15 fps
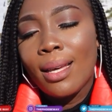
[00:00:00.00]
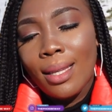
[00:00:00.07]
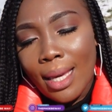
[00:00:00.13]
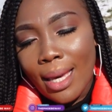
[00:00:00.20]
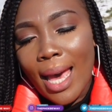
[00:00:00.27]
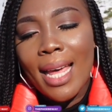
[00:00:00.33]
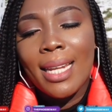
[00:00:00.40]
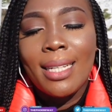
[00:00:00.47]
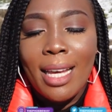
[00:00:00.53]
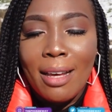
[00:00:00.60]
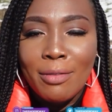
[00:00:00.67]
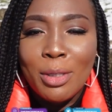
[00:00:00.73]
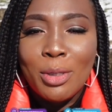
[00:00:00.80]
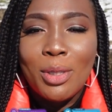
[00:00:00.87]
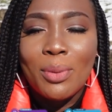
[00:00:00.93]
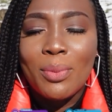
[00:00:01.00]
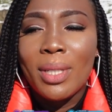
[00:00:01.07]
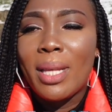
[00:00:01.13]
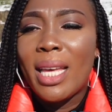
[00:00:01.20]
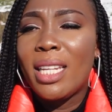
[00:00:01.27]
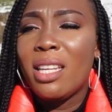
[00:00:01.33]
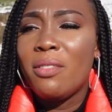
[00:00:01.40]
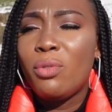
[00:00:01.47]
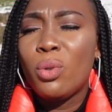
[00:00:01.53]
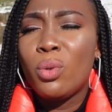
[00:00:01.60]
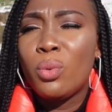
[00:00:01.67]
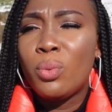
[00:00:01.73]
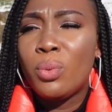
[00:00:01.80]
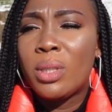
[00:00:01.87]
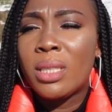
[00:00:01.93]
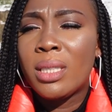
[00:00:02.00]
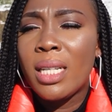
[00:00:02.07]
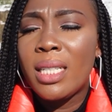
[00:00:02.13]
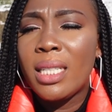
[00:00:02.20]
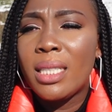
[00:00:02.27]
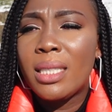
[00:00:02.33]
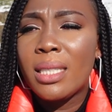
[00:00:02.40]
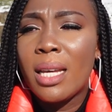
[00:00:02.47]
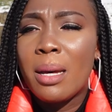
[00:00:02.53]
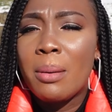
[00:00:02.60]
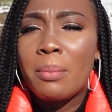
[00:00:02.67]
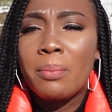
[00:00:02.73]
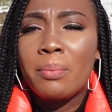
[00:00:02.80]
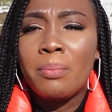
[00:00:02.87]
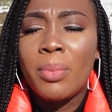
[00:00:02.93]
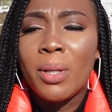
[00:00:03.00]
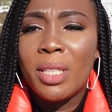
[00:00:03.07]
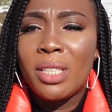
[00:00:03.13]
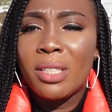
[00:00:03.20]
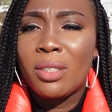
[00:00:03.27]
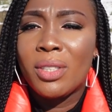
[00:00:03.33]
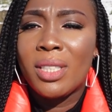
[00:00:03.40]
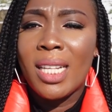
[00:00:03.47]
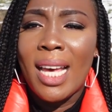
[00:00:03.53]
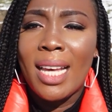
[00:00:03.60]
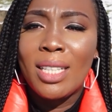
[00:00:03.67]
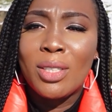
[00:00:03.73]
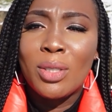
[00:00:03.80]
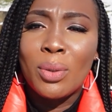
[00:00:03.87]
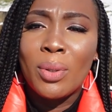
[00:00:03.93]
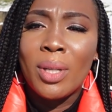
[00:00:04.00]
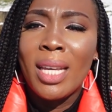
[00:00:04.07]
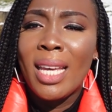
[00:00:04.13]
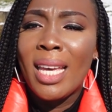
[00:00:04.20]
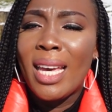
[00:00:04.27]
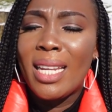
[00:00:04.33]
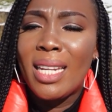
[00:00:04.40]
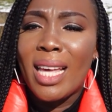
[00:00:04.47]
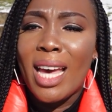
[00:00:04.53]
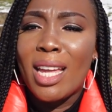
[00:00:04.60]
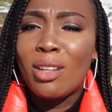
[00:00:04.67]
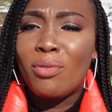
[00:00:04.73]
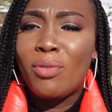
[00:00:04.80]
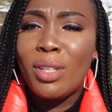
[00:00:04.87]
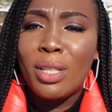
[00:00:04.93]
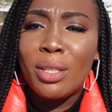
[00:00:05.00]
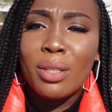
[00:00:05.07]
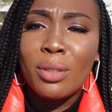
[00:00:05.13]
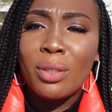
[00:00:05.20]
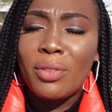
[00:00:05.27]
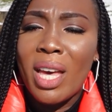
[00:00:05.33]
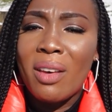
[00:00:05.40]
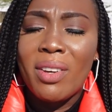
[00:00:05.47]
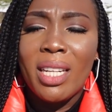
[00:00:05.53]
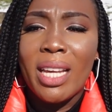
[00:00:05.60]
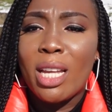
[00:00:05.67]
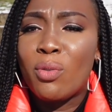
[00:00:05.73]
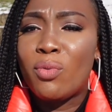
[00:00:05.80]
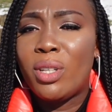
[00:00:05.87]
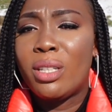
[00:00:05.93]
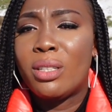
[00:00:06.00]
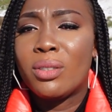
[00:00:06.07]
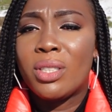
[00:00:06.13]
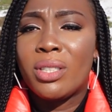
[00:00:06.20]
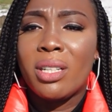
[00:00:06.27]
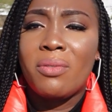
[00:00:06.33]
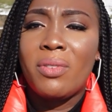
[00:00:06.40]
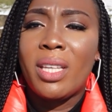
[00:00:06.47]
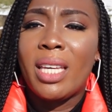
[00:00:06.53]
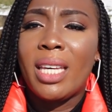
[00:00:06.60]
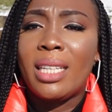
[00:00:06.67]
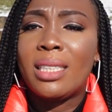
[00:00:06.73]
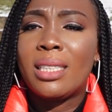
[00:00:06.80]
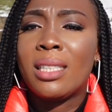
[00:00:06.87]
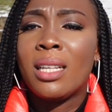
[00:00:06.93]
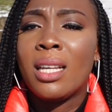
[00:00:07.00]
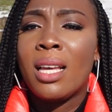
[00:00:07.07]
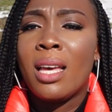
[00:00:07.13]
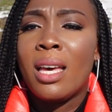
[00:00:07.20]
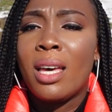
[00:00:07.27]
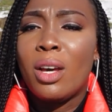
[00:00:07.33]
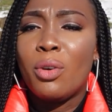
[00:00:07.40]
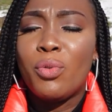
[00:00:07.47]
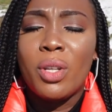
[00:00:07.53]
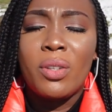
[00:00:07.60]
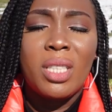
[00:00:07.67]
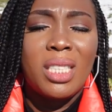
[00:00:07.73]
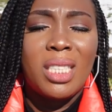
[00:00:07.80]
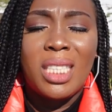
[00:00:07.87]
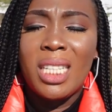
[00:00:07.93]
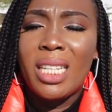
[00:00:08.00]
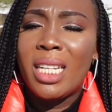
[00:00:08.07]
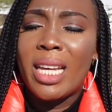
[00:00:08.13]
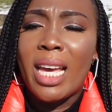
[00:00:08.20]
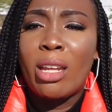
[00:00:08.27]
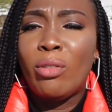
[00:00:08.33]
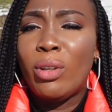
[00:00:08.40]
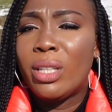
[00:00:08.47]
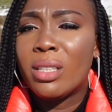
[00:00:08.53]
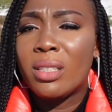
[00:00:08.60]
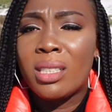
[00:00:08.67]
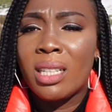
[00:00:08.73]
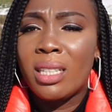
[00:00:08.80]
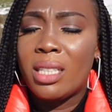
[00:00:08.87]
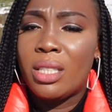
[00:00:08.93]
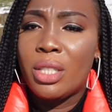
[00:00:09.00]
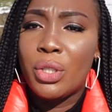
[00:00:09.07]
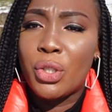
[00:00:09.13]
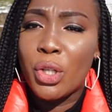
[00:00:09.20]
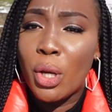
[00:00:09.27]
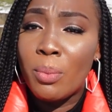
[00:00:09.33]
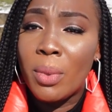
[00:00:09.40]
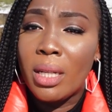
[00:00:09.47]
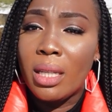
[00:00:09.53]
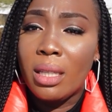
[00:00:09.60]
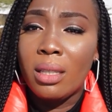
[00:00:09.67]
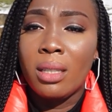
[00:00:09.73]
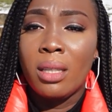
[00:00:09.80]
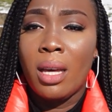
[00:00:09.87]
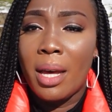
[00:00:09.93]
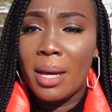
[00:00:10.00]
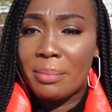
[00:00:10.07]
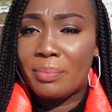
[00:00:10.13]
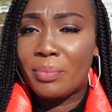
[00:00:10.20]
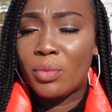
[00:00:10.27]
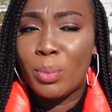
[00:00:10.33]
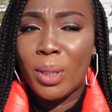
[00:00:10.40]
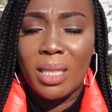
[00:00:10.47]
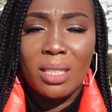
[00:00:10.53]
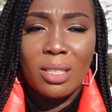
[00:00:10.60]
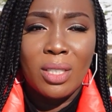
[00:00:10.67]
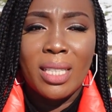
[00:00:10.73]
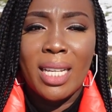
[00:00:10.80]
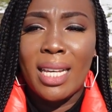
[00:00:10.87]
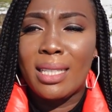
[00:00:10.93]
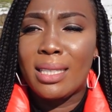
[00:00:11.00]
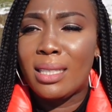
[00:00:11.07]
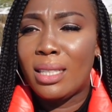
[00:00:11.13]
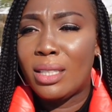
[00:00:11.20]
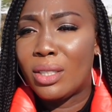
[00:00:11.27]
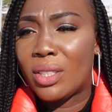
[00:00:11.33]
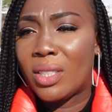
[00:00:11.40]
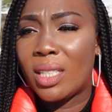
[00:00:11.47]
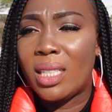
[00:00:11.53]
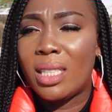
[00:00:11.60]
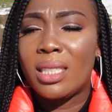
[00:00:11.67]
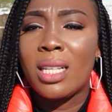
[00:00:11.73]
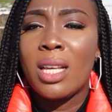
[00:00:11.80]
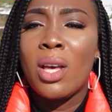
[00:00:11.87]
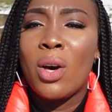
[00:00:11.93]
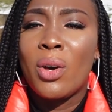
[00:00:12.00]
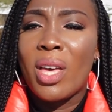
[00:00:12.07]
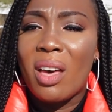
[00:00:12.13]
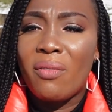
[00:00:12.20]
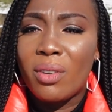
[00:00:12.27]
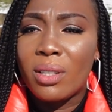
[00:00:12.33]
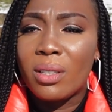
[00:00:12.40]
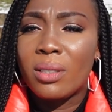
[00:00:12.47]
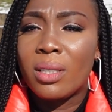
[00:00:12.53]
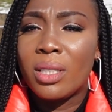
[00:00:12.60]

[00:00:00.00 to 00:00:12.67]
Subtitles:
Yeah, I didn't have to do it. And if you studied political science or any kind of legal, you have any kind of legal certificate, if you did any kind of legal studies in Germany, political science, legal studies, you have a